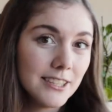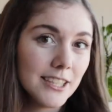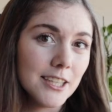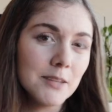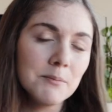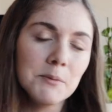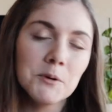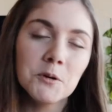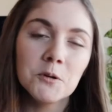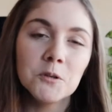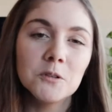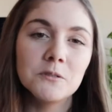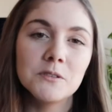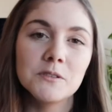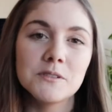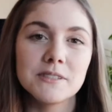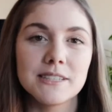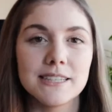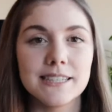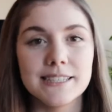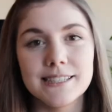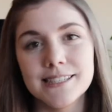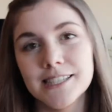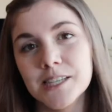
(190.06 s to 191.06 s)
It'd be cool if it was
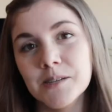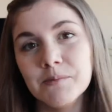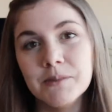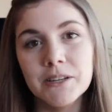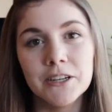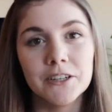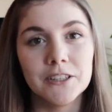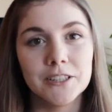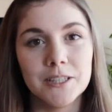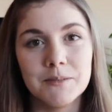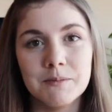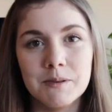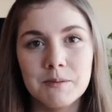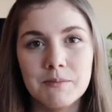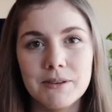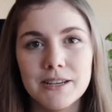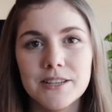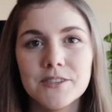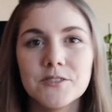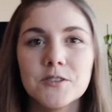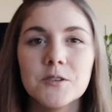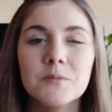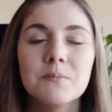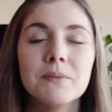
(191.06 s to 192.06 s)
a cinnamon or lemon
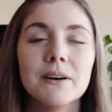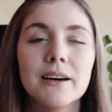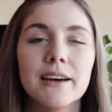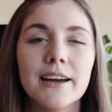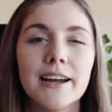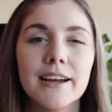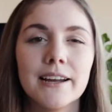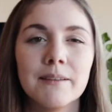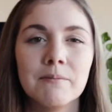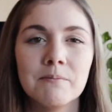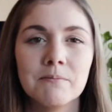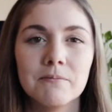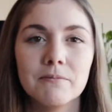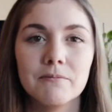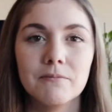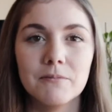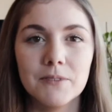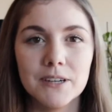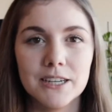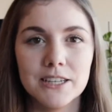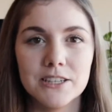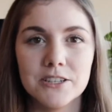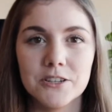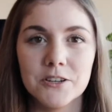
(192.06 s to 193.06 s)
basil, but I
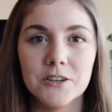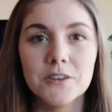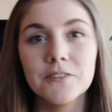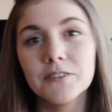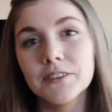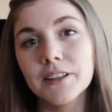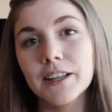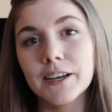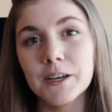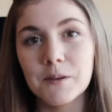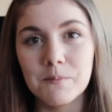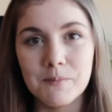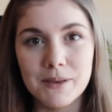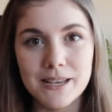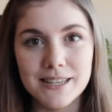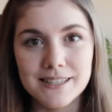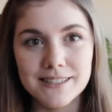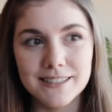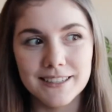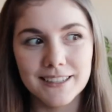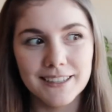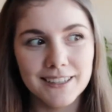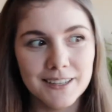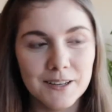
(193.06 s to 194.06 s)
wanted to go for a
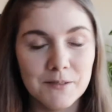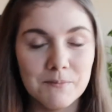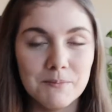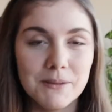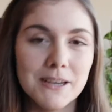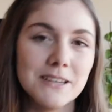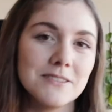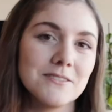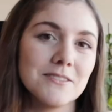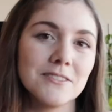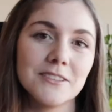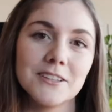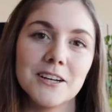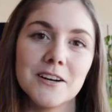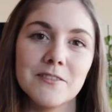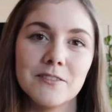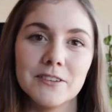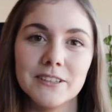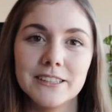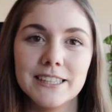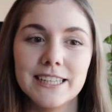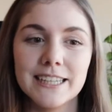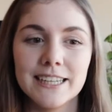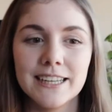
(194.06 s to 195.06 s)
basic basil to
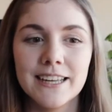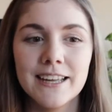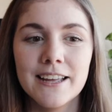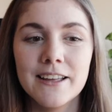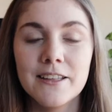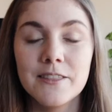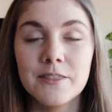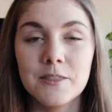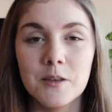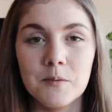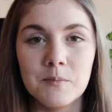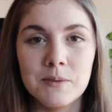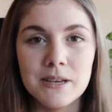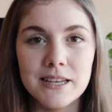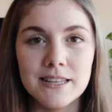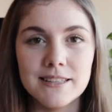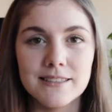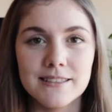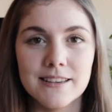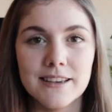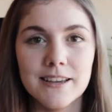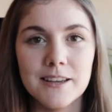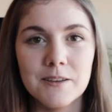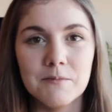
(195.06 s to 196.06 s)
cover the
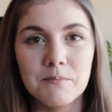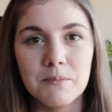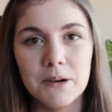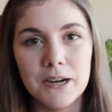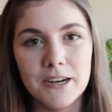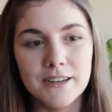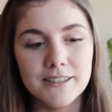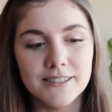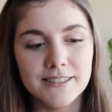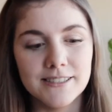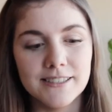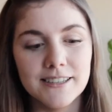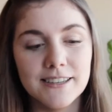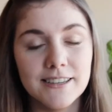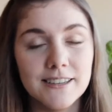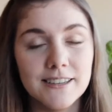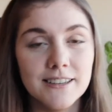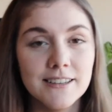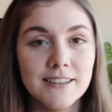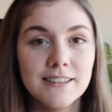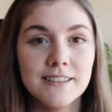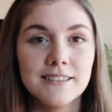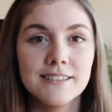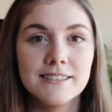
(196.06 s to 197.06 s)
pizza and pasta
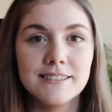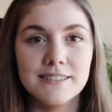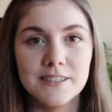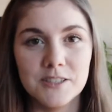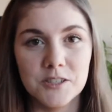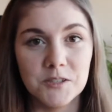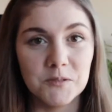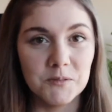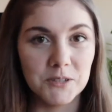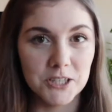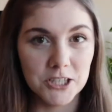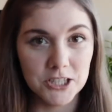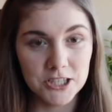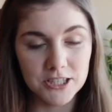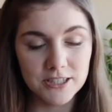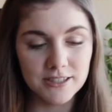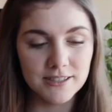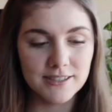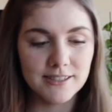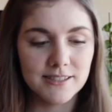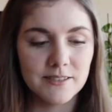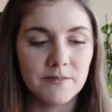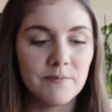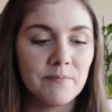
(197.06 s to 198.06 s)

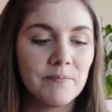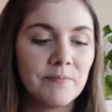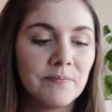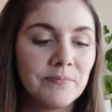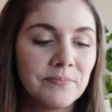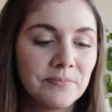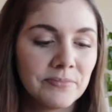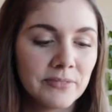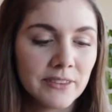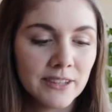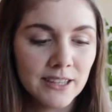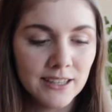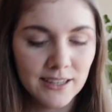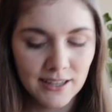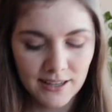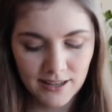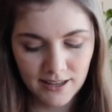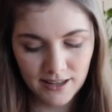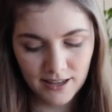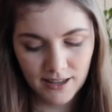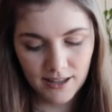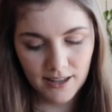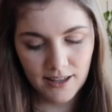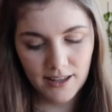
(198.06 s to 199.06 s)
situations.
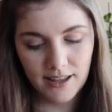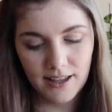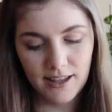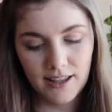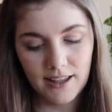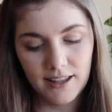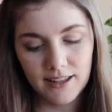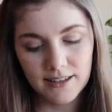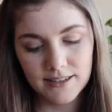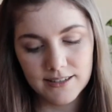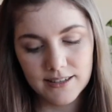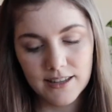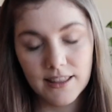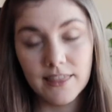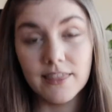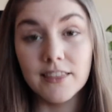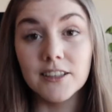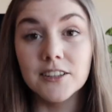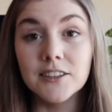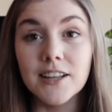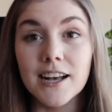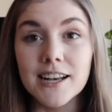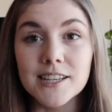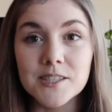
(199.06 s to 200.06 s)
And the
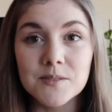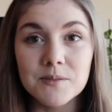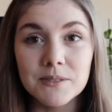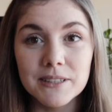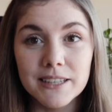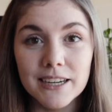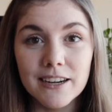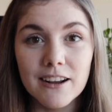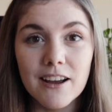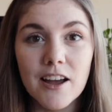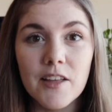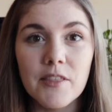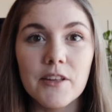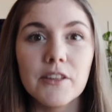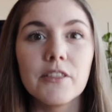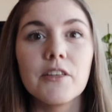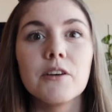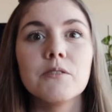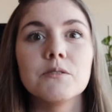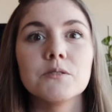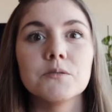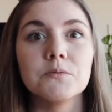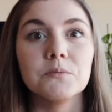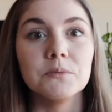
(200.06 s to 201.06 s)
last one that I got that I
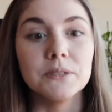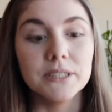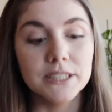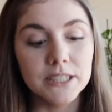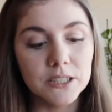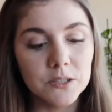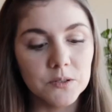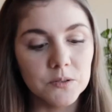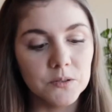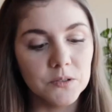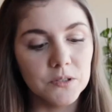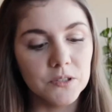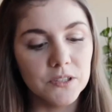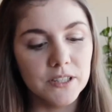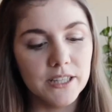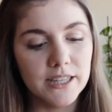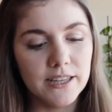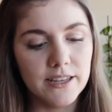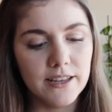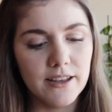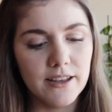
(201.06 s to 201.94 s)
thought was really cool